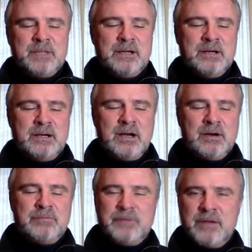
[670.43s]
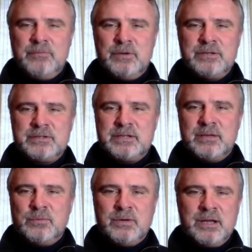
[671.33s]
our favorites,
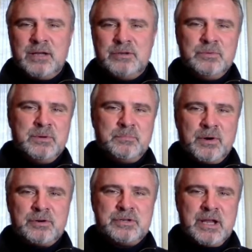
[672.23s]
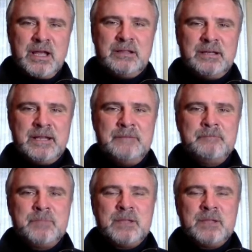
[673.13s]
that we're not doing partiality,